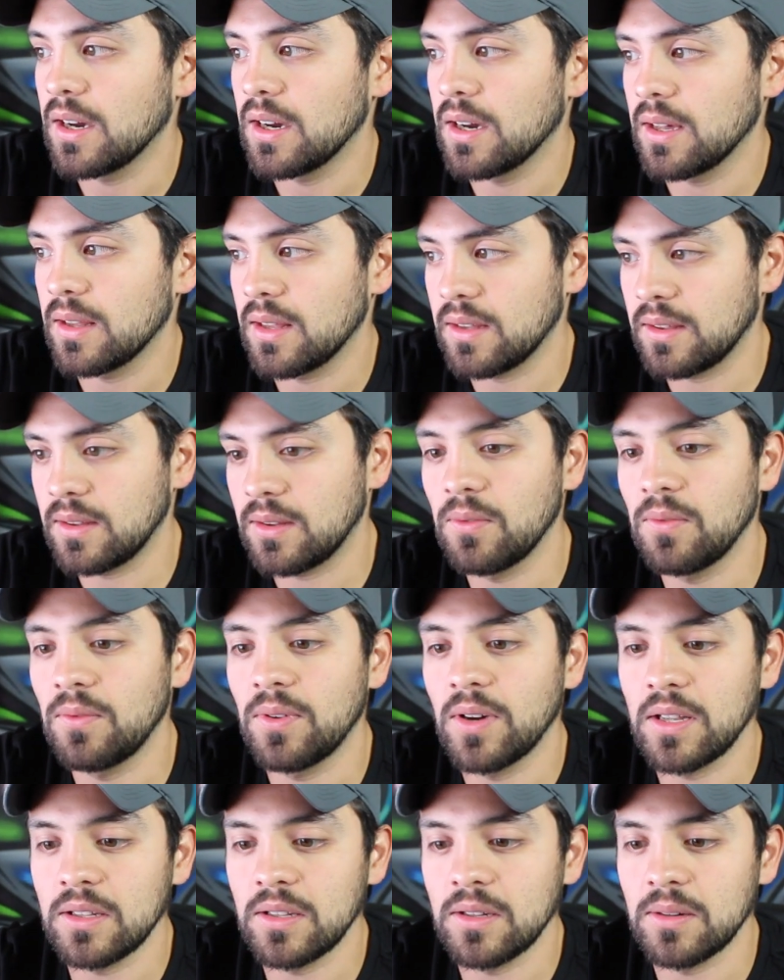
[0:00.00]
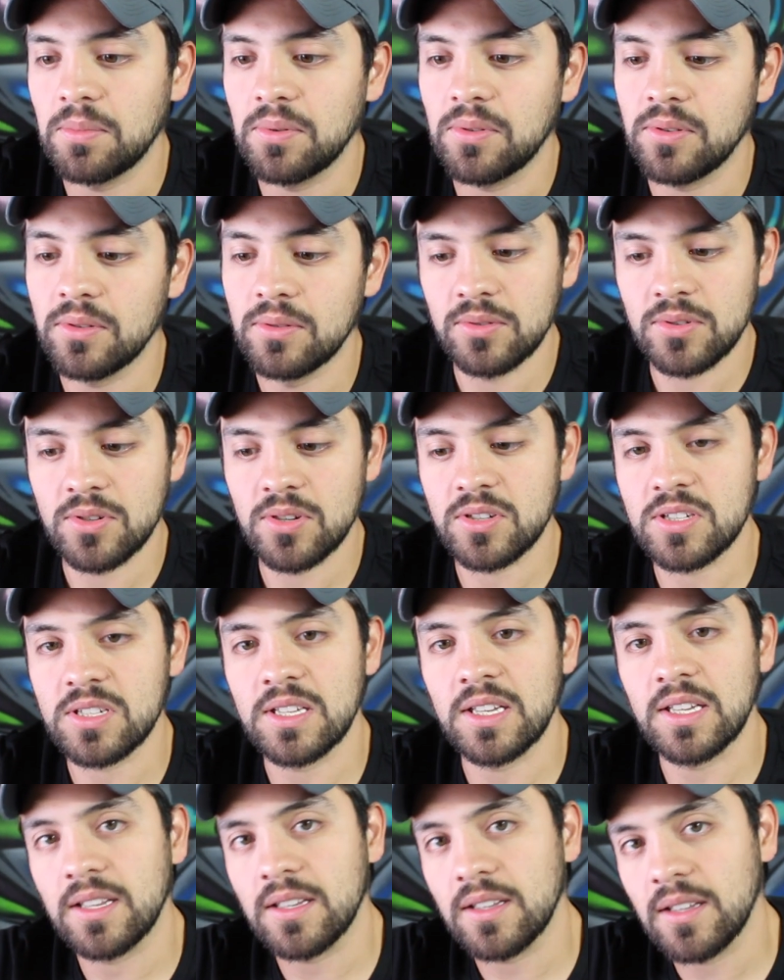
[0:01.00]
that develop through just
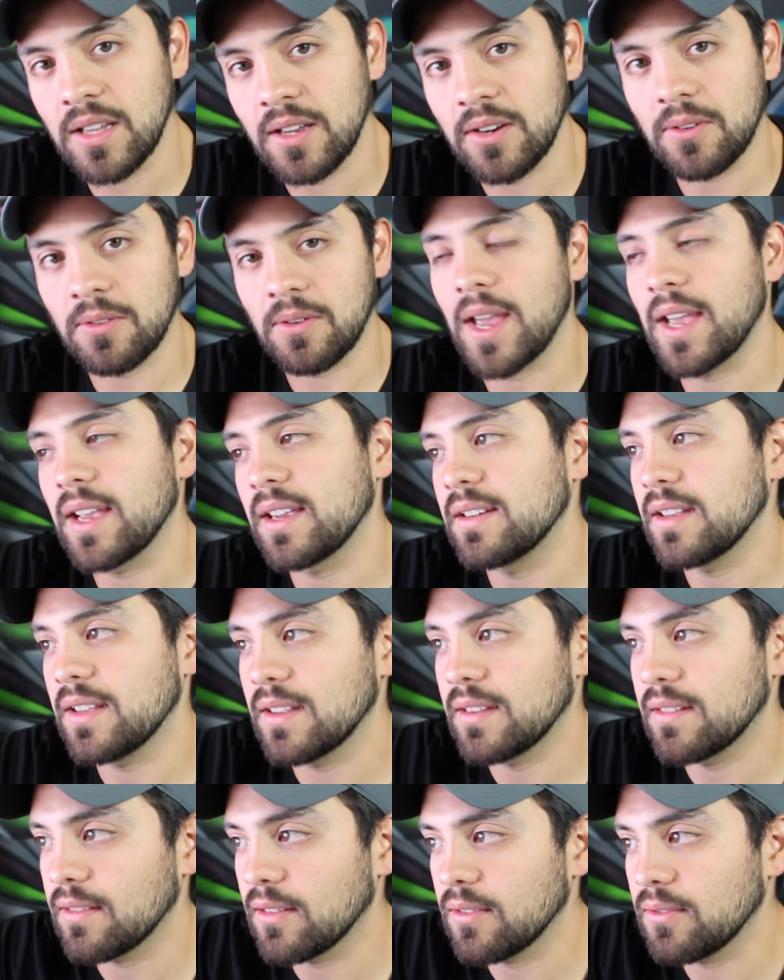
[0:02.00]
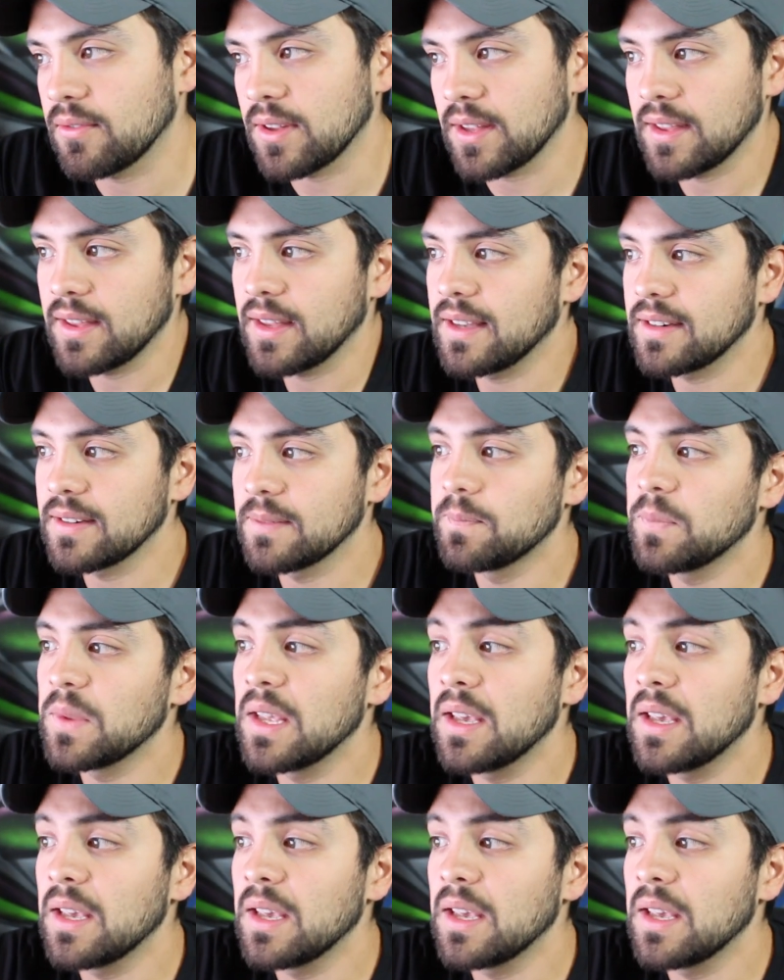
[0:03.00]
like interacting and stuff like that.